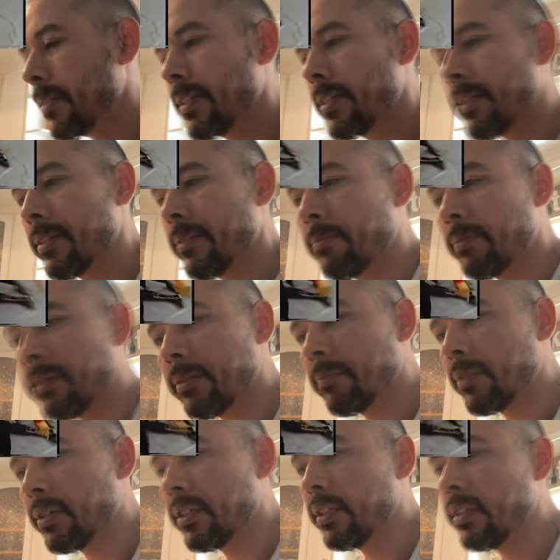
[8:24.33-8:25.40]
Yup,
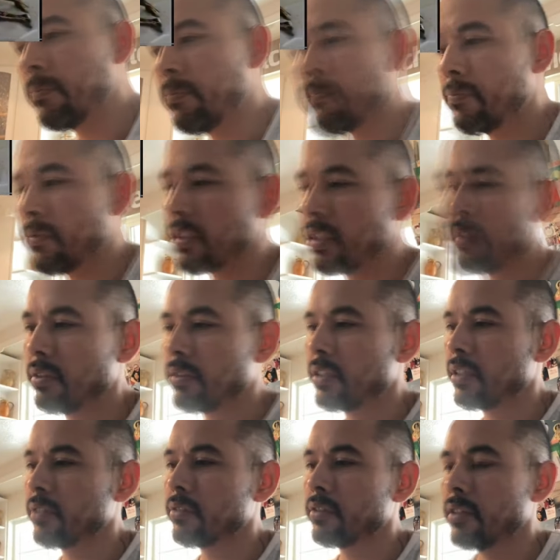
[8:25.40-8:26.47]
yup, yup. Sell,
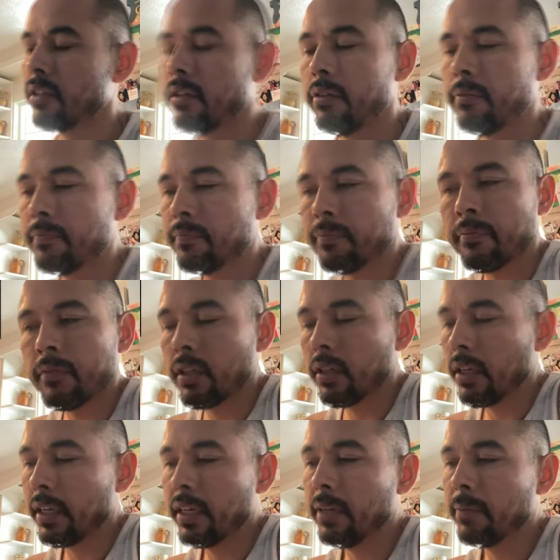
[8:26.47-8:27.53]
sell, sell.
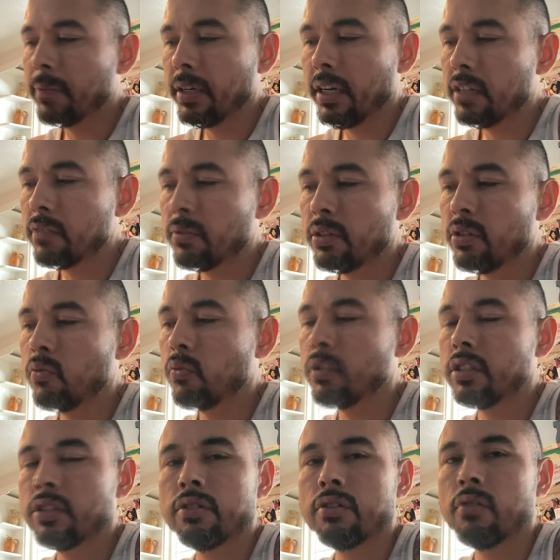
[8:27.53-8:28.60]
I gotta be honest with you.
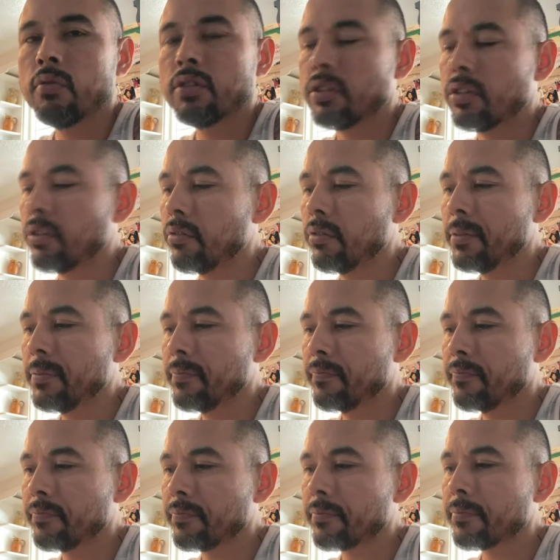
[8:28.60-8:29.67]
Once you know what you're doing,
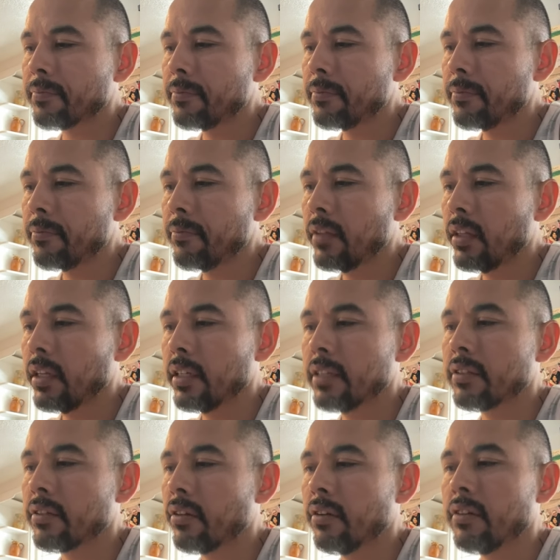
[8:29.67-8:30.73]

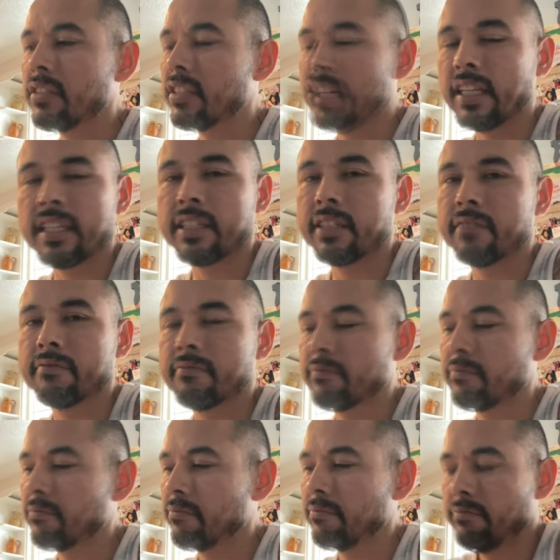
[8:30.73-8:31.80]
it's all selling.
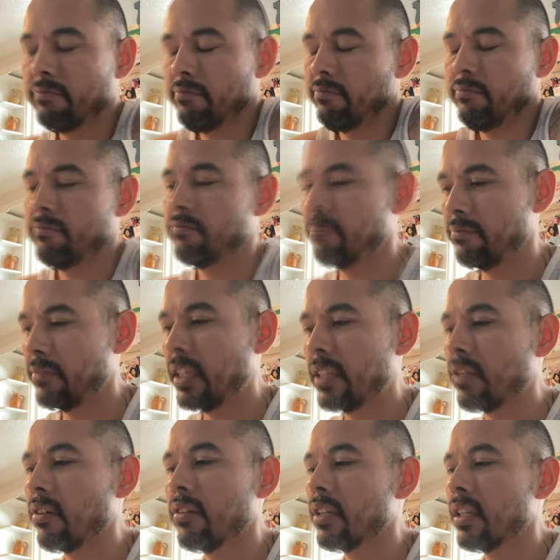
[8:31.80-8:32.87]
That's
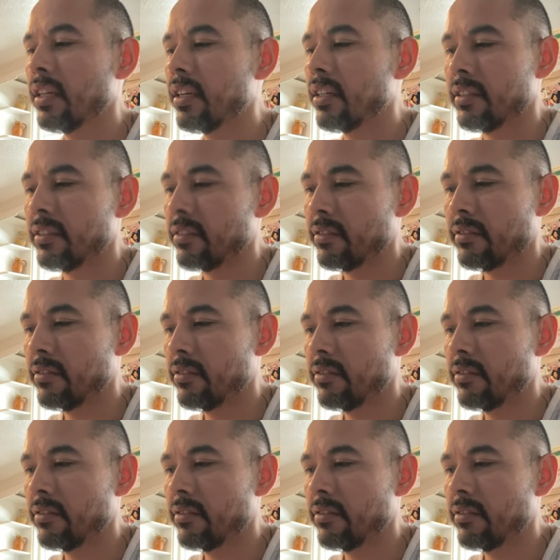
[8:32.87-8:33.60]
all that it is.